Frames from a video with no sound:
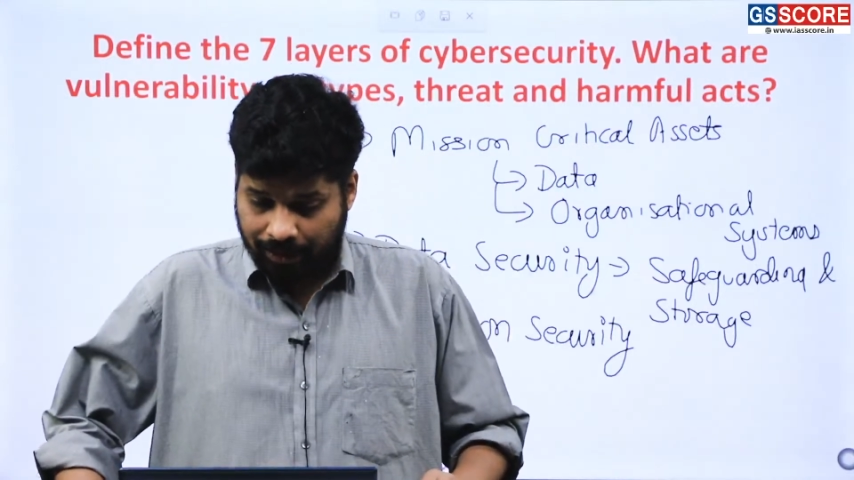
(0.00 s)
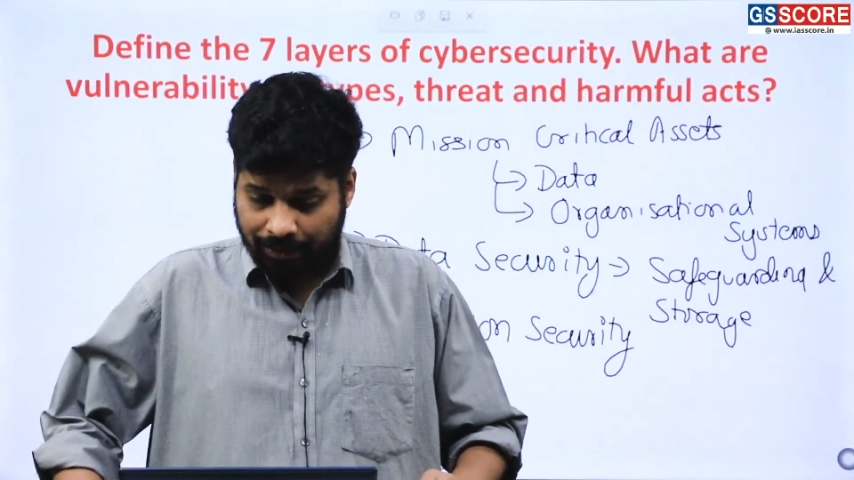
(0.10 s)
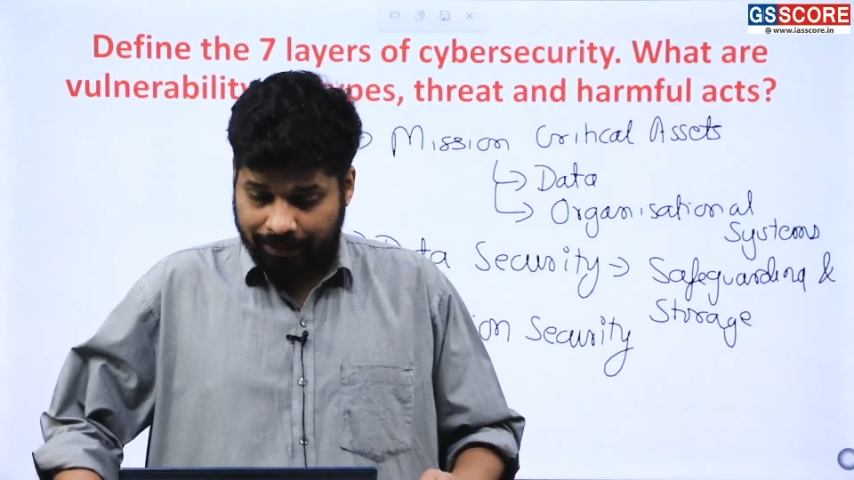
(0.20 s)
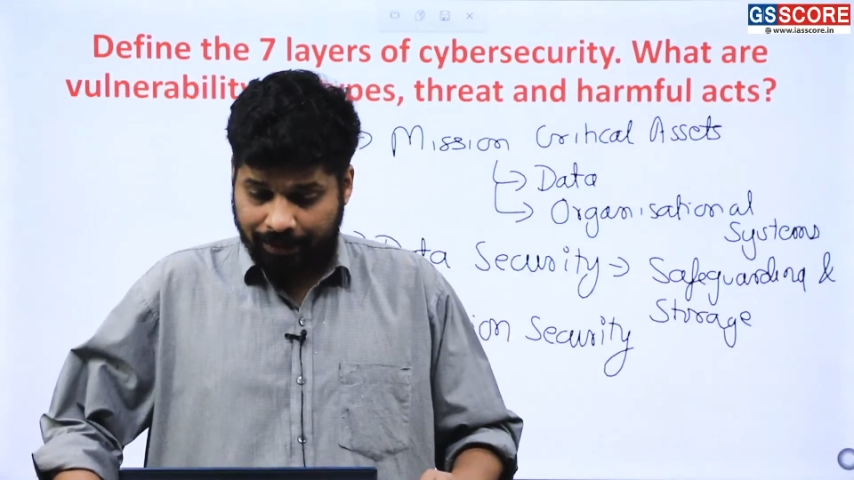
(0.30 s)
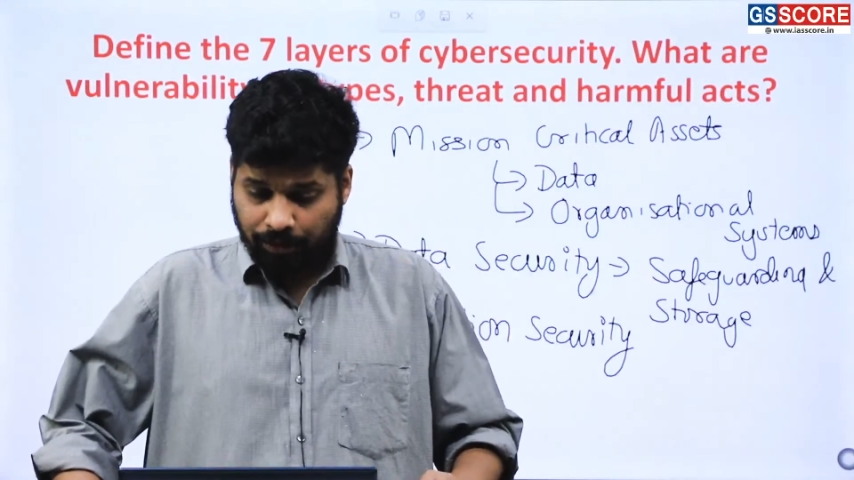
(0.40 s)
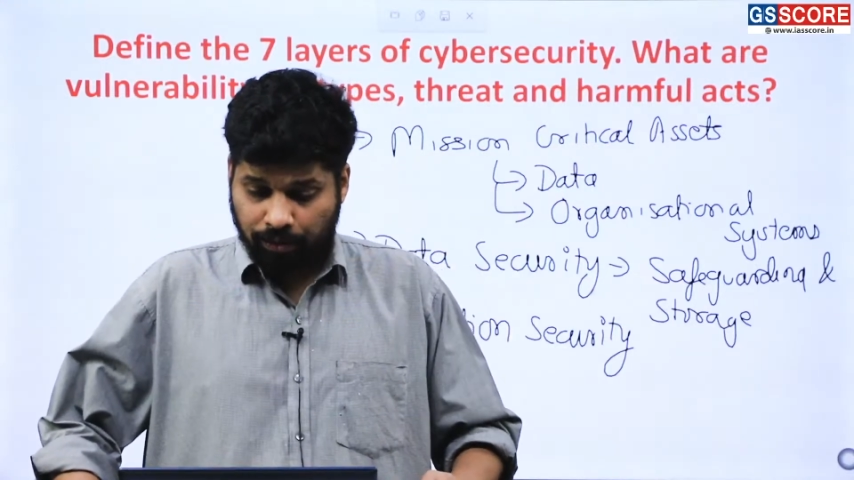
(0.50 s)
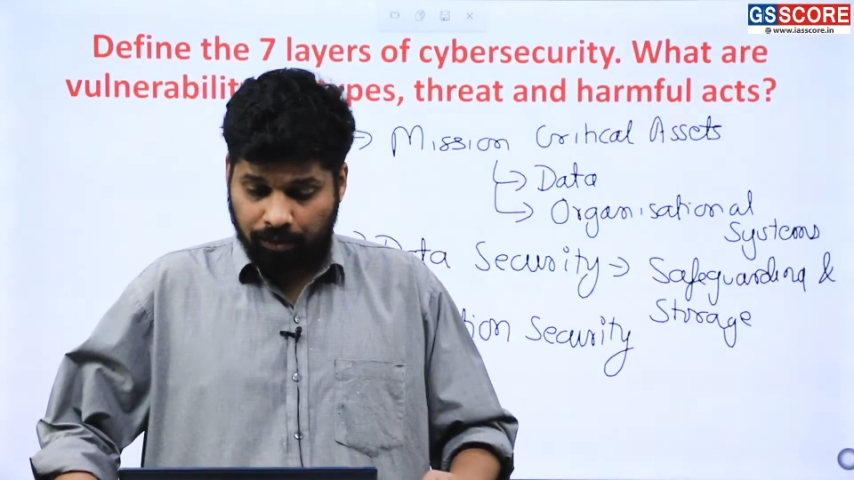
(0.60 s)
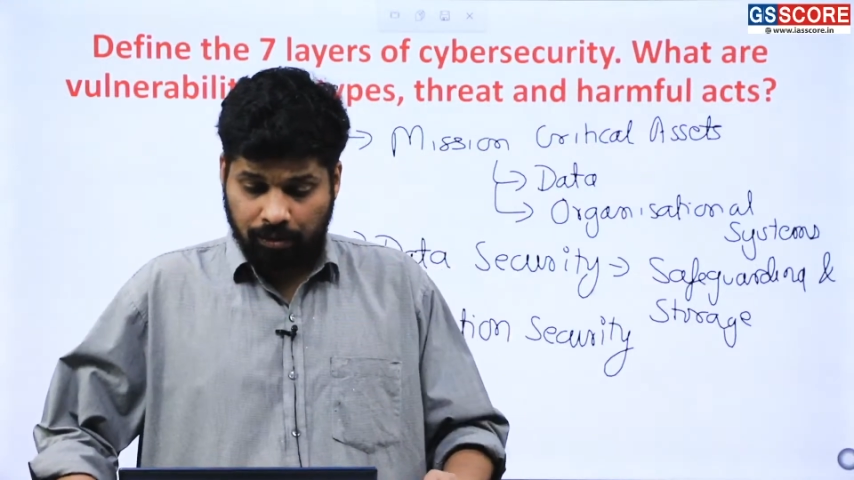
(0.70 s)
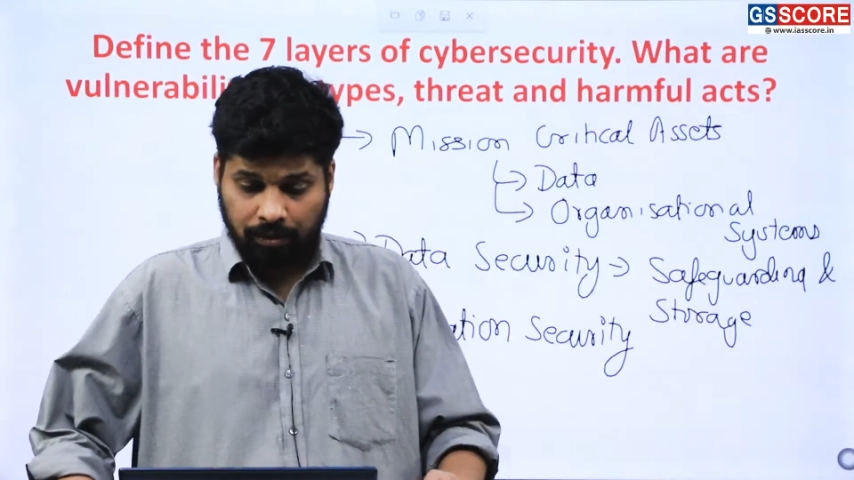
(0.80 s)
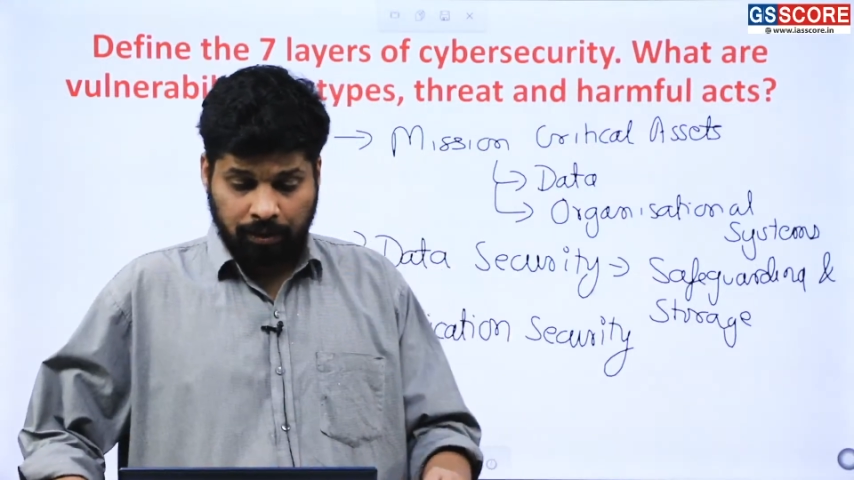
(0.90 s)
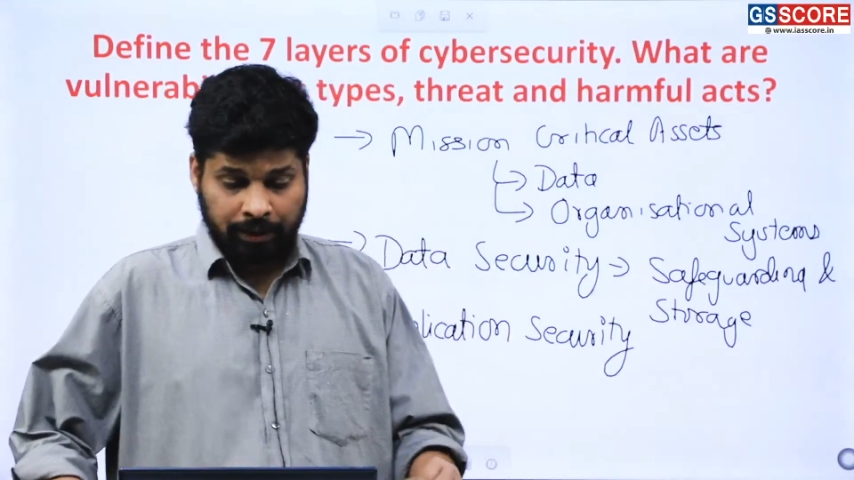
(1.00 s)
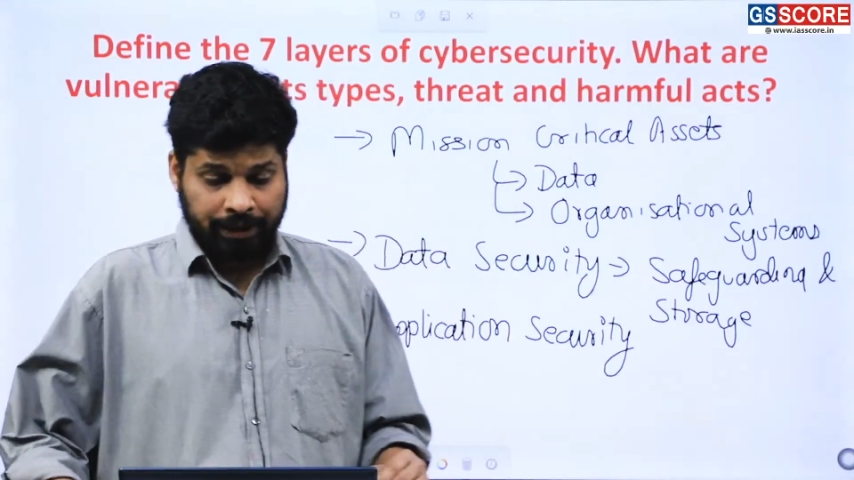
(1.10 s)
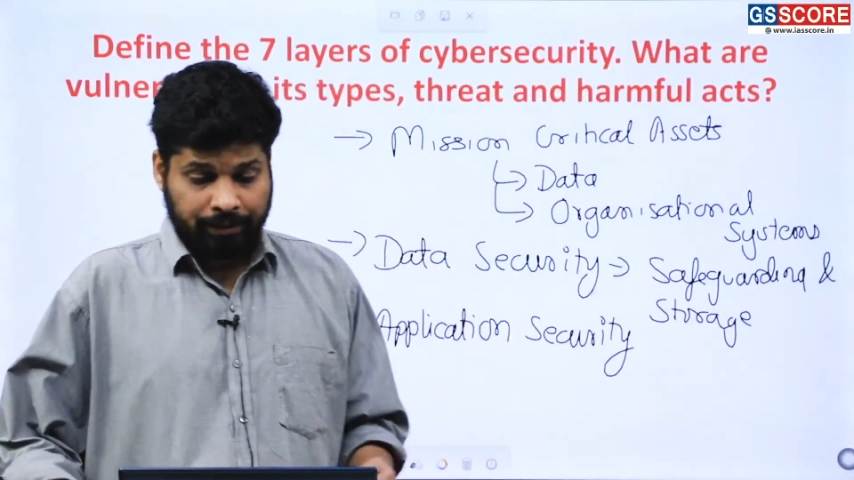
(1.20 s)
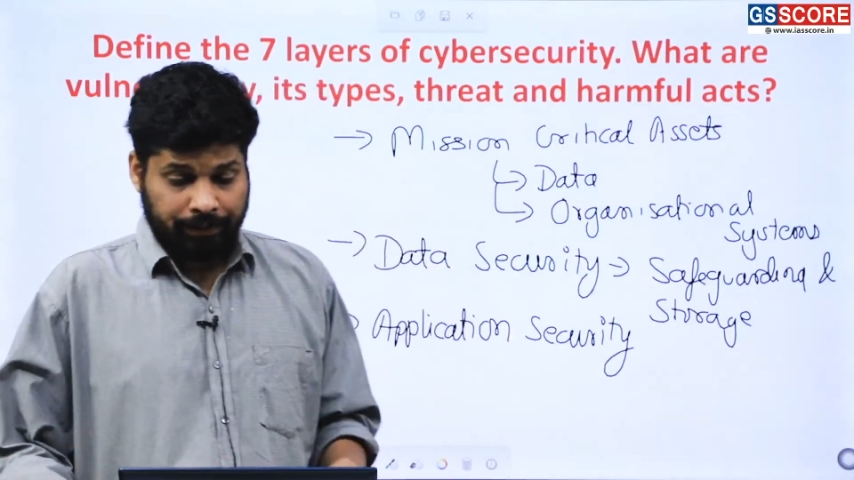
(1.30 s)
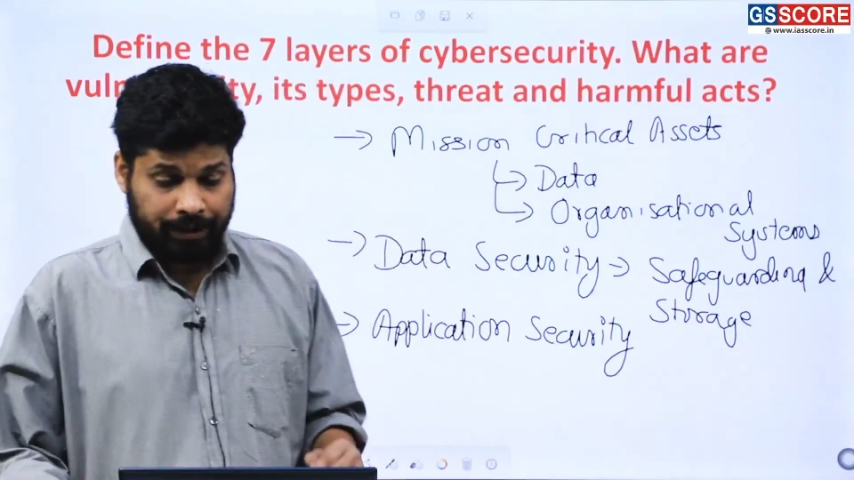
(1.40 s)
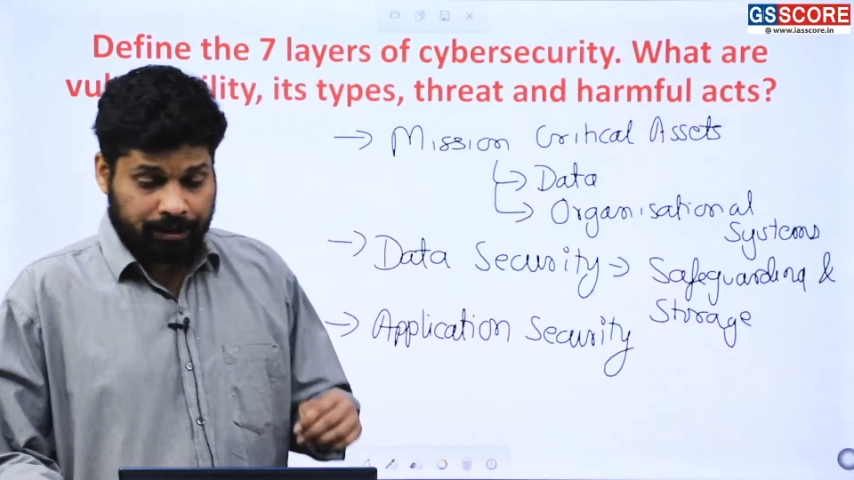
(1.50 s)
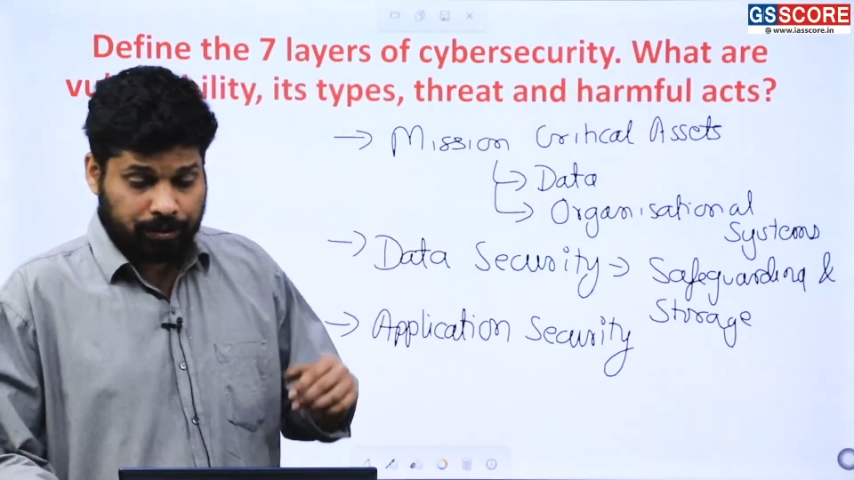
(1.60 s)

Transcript: gateways